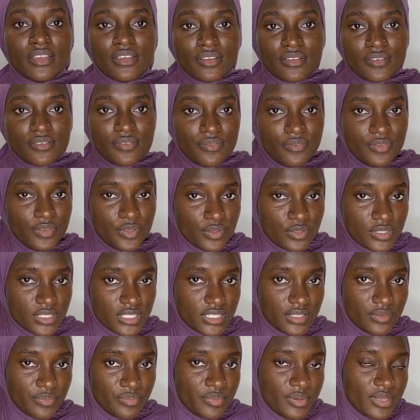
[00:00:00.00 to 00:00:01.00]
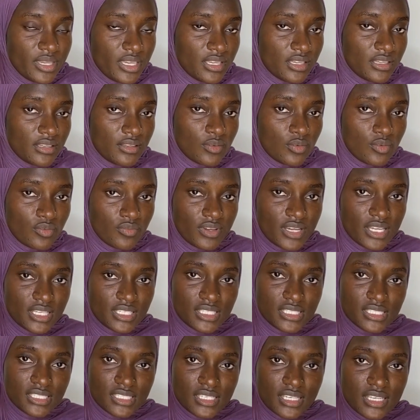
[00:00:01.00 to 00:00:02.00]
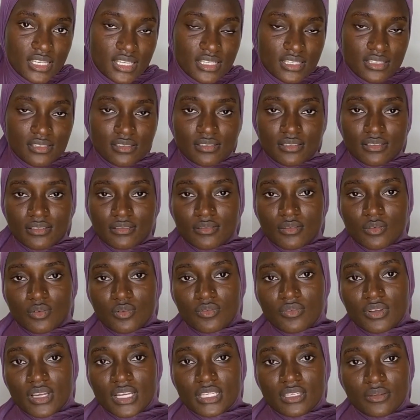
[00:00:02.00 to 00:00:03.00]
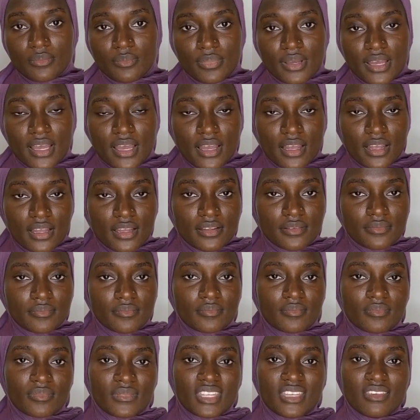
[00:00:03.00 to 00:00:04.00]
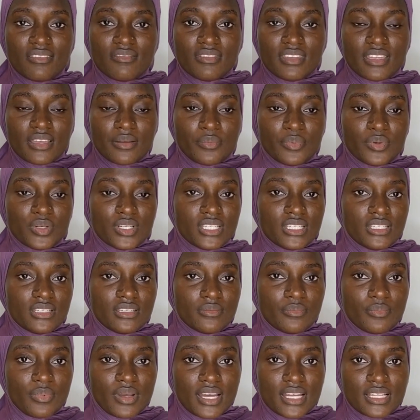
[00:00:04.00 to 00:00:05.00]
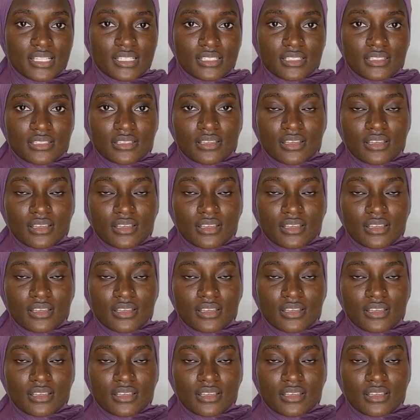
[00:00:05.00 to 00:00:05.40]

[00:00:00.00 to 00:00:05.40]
feels the pain over the chest, over the back, if their body parts